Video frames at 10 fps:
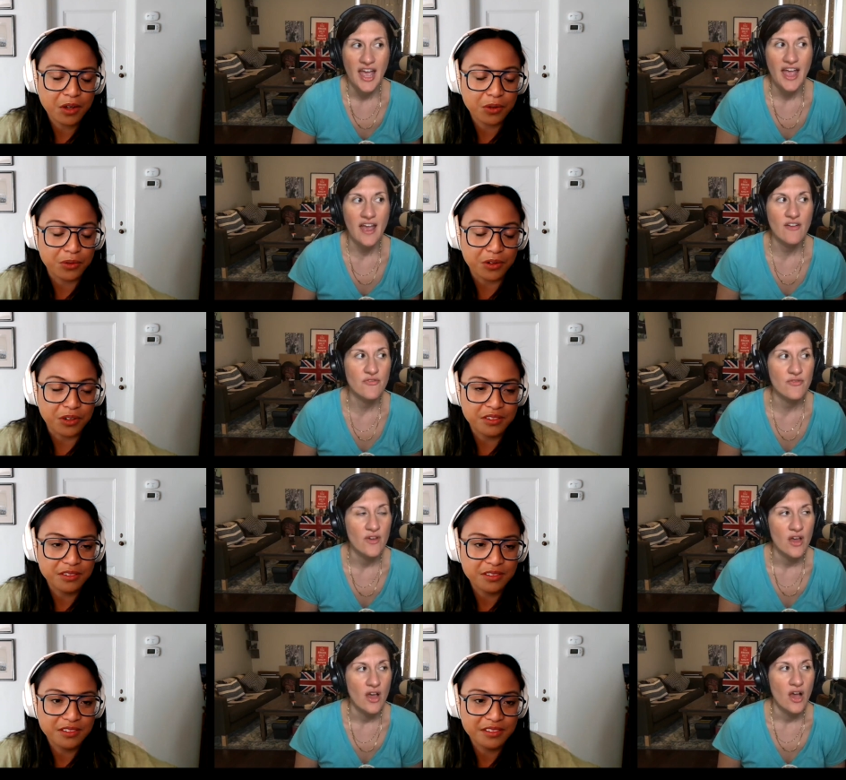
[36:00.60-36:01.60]
Speaker 1: oh, have. Girl
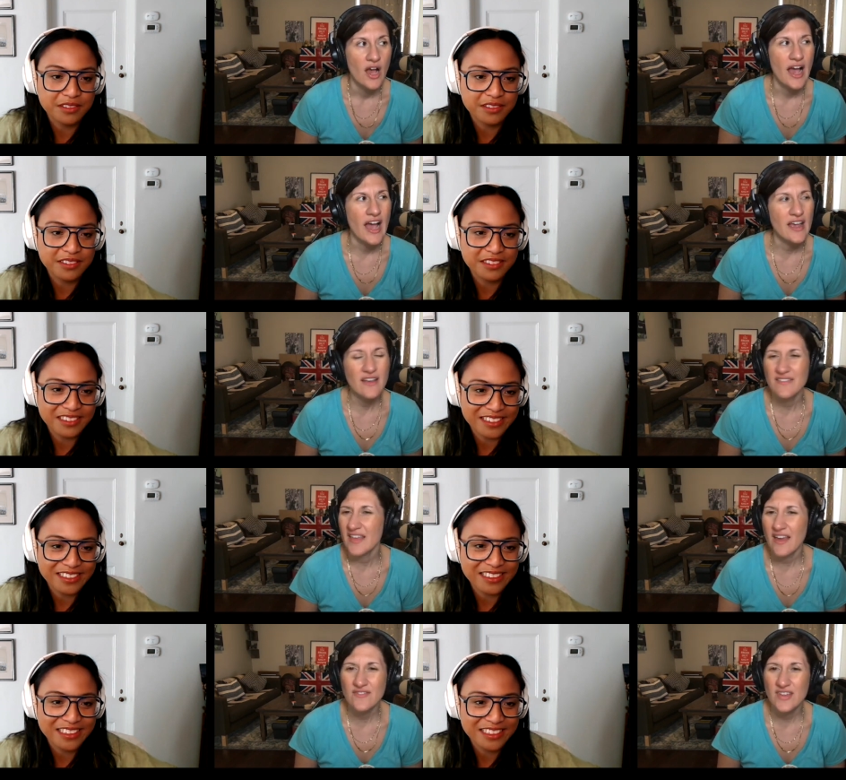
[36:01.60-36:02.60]
I
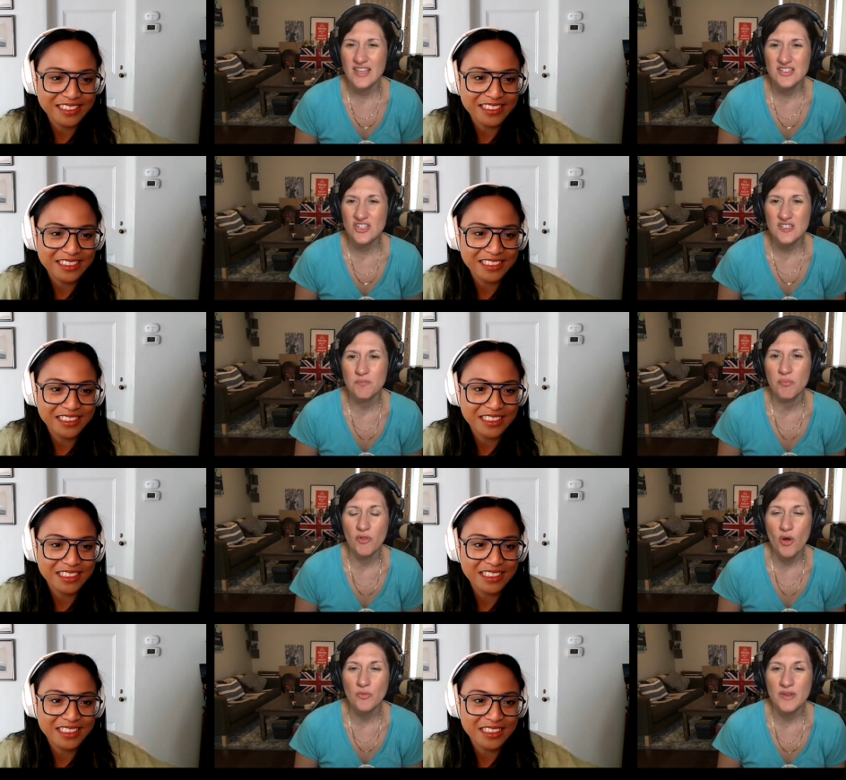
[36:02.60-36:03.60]
have it's just
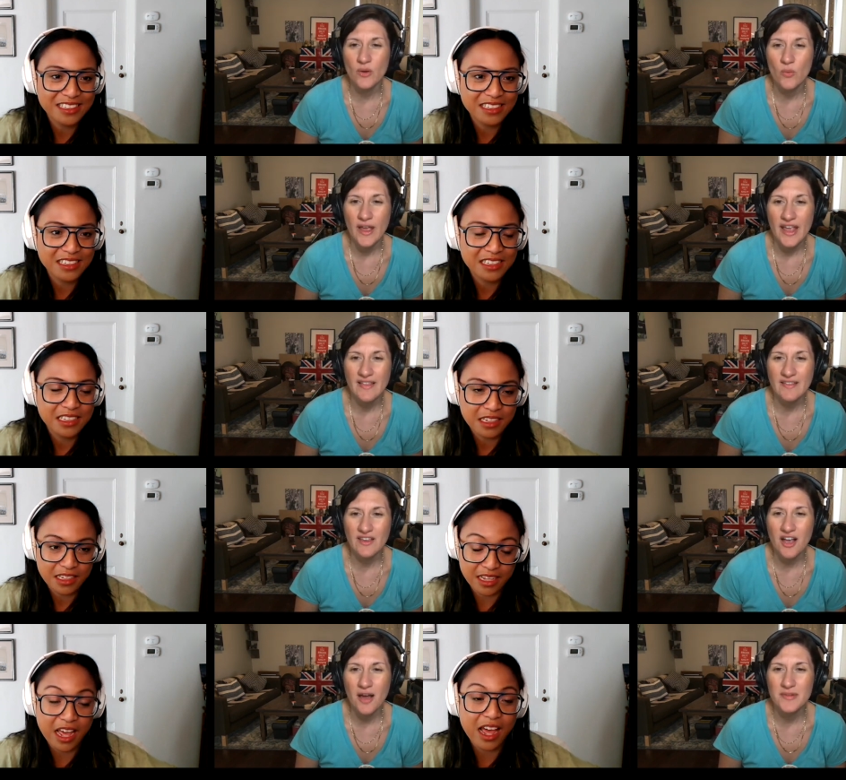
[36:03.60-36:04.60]
blown me away. Like the
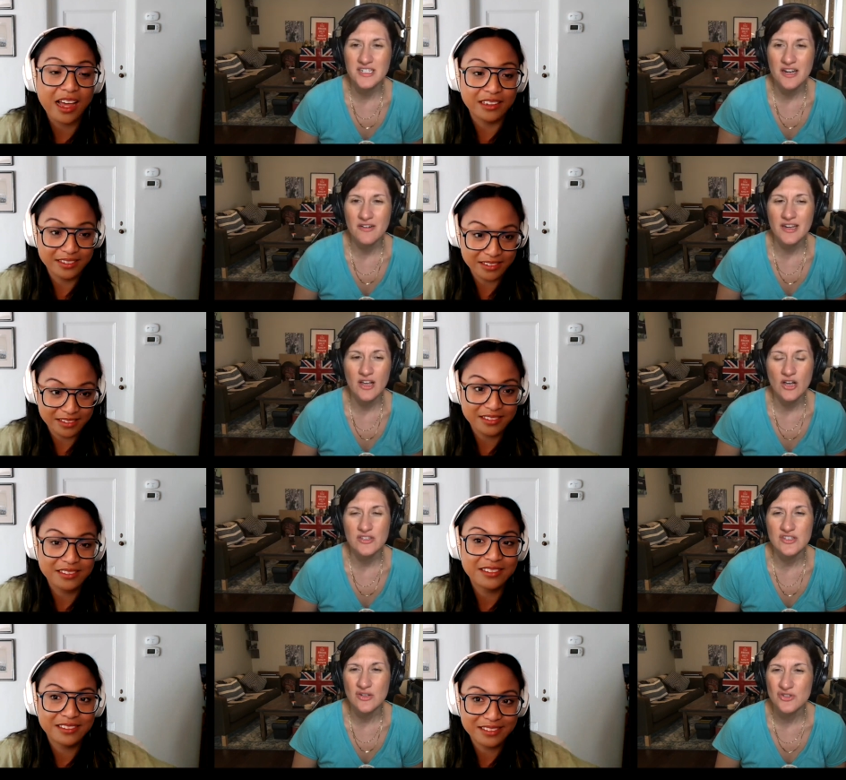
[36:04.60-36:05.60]
commentary yeah. on
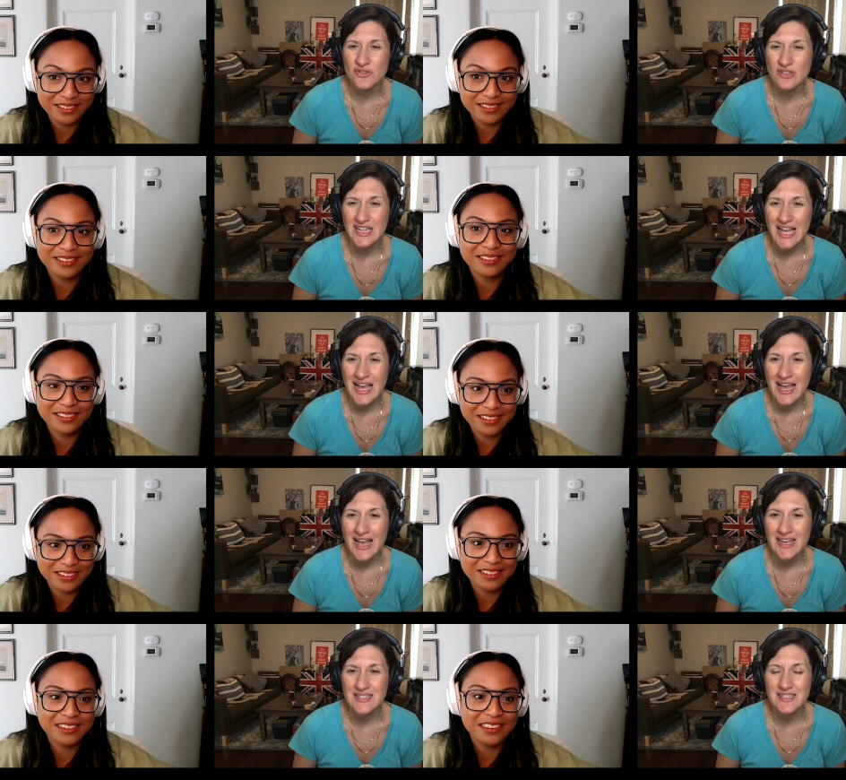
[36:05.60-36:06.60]
social
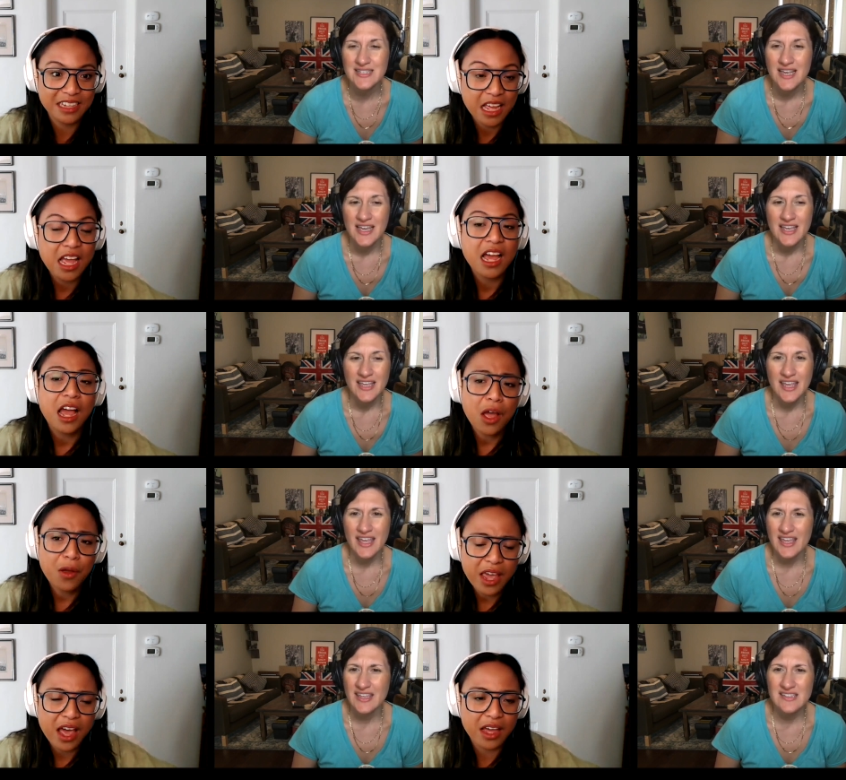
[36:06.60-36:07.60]
class. Oh
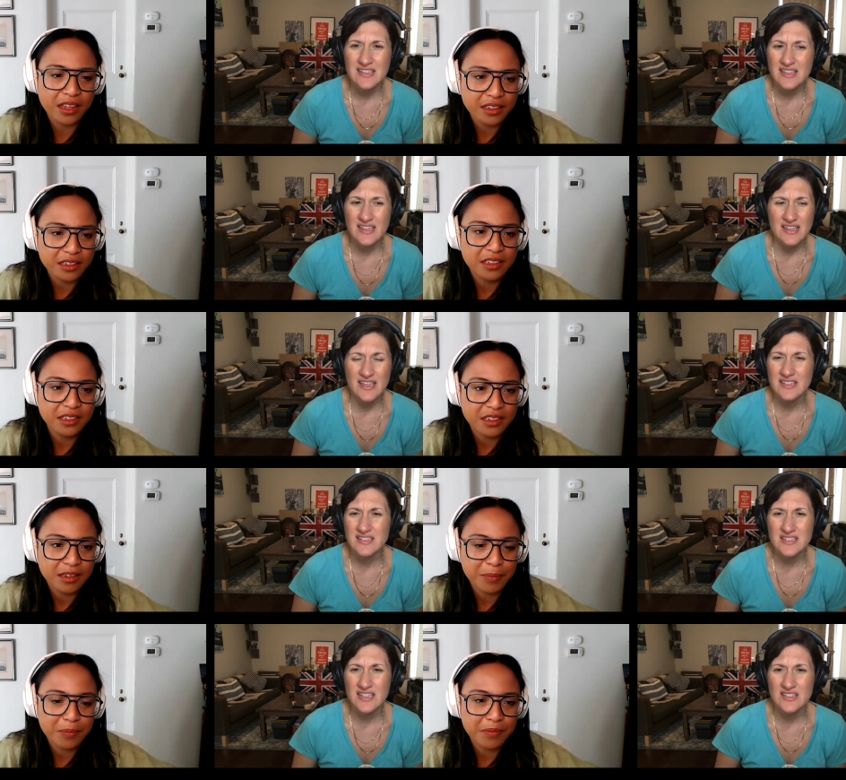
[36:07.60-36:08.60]
yeah. It,
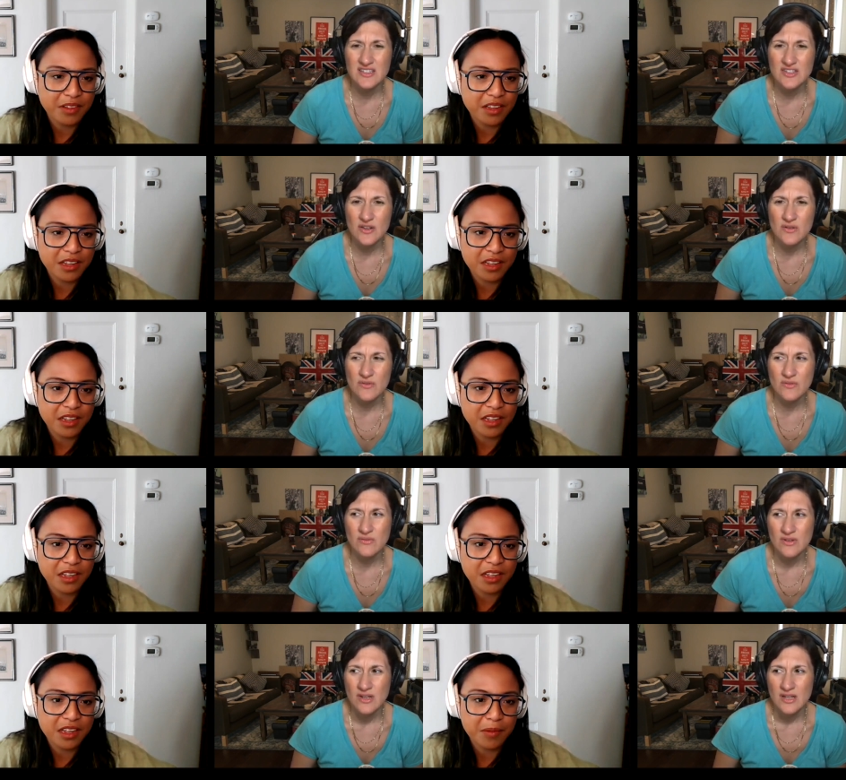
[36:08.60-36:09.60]
it's it's
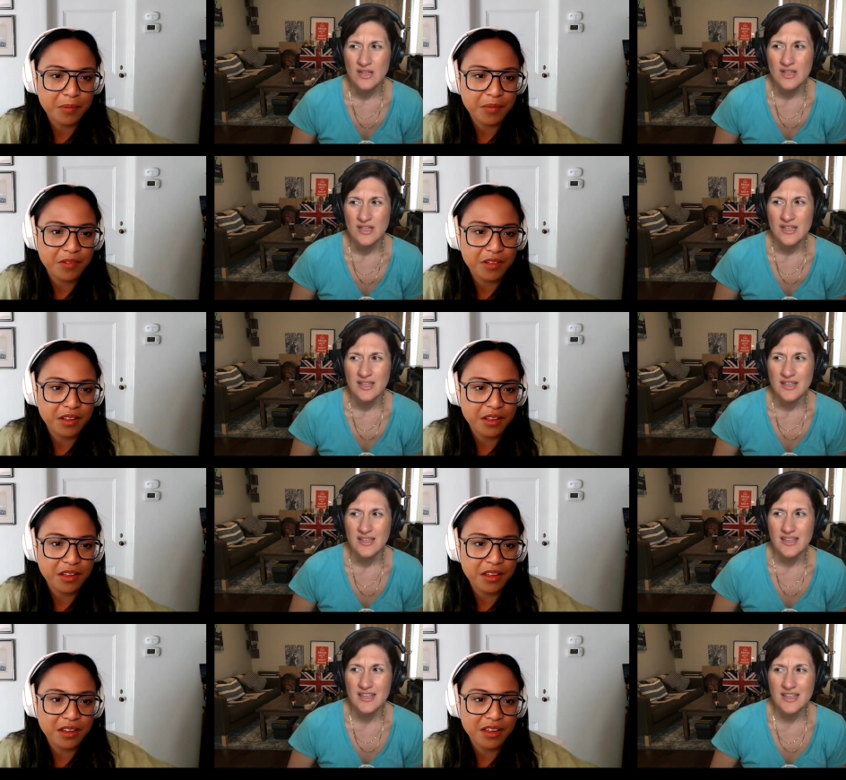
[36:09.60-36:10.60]
so
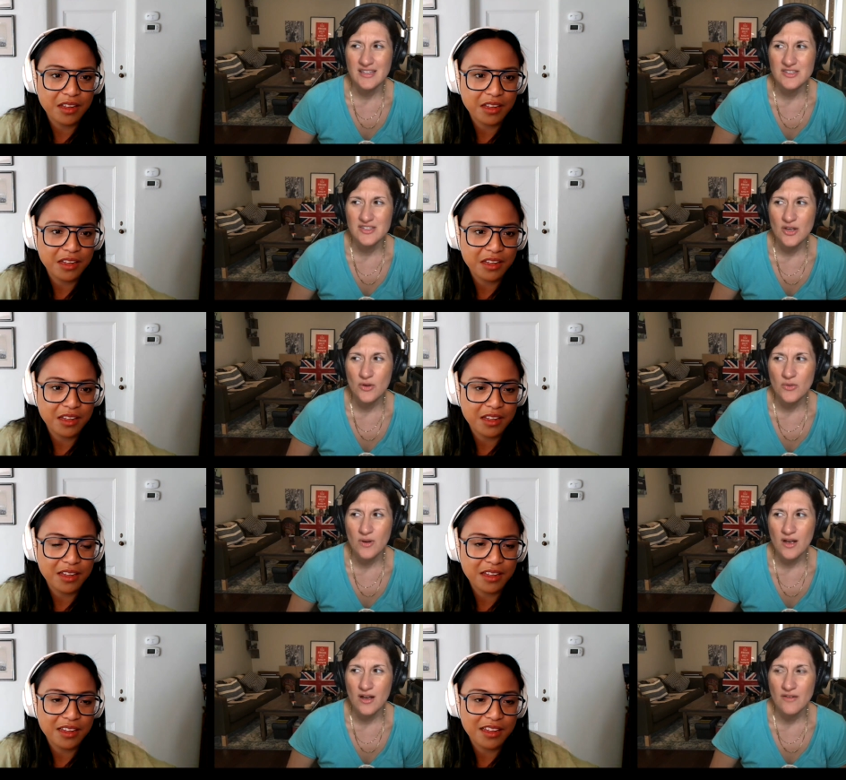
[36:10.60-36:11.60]
it's
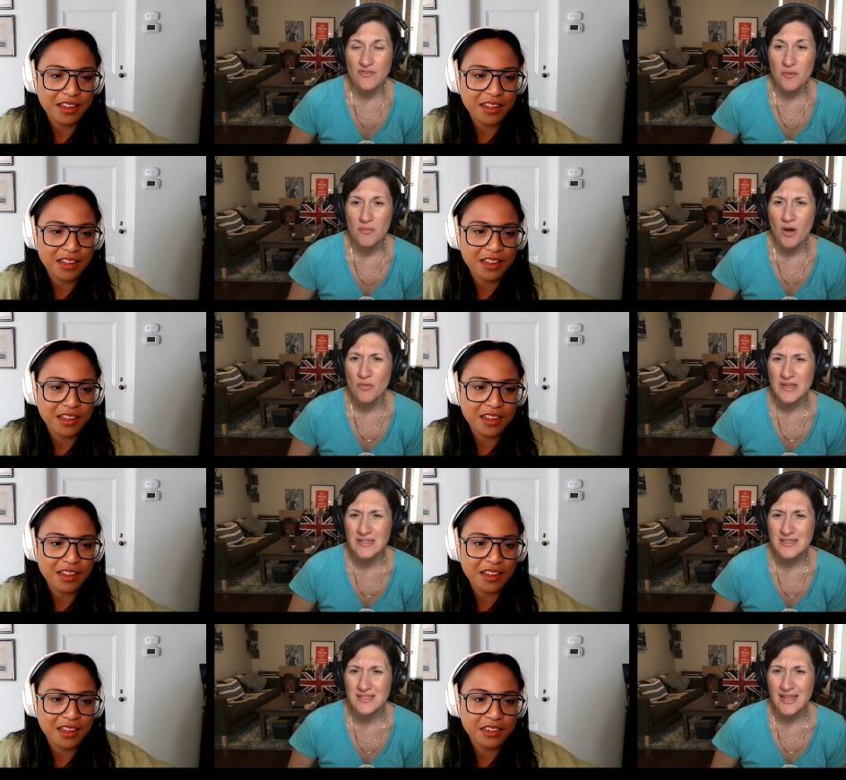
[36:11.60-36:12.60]
so of the
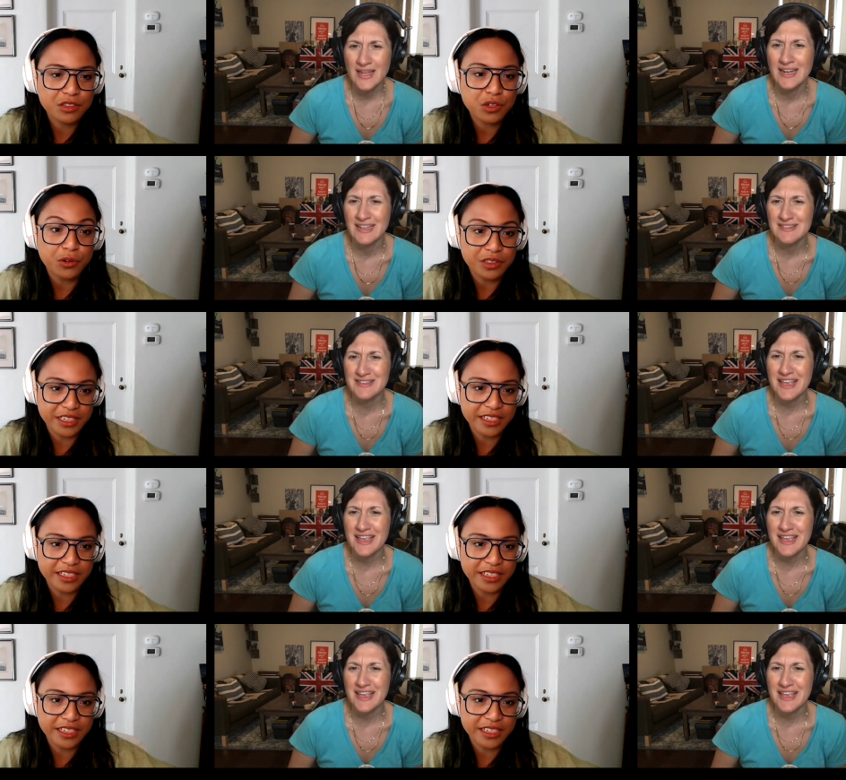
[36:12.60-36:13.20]
moment. Totally.